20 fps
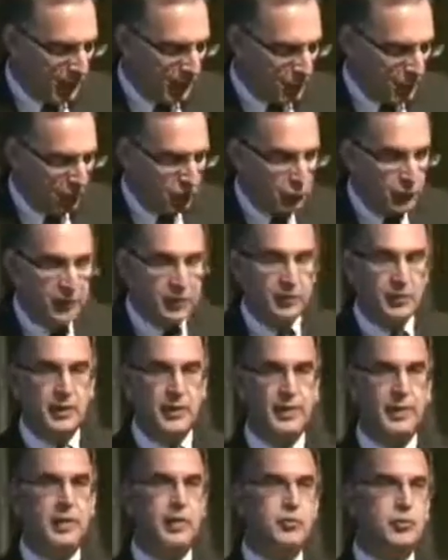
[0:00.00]
And most
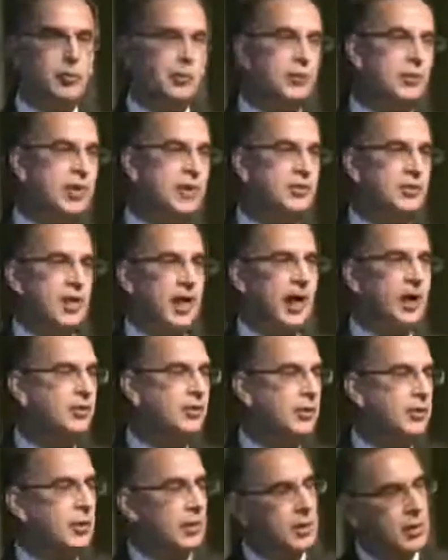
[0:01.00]
recently, Israel invades
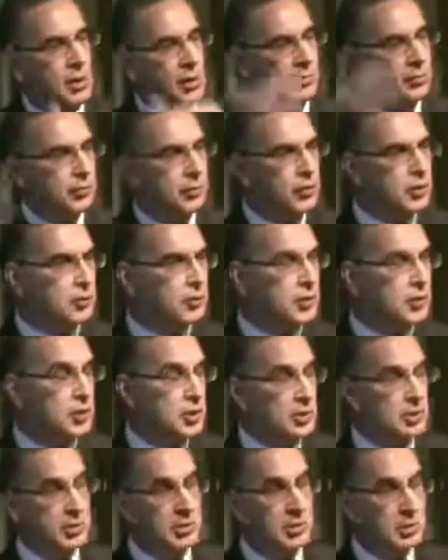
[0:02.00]
Gaza, a Goldstone
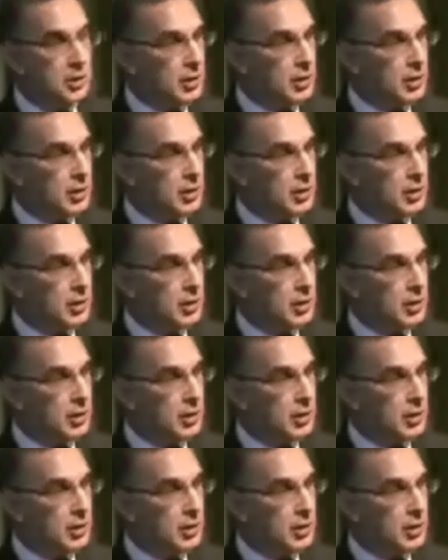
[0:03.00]
Commission,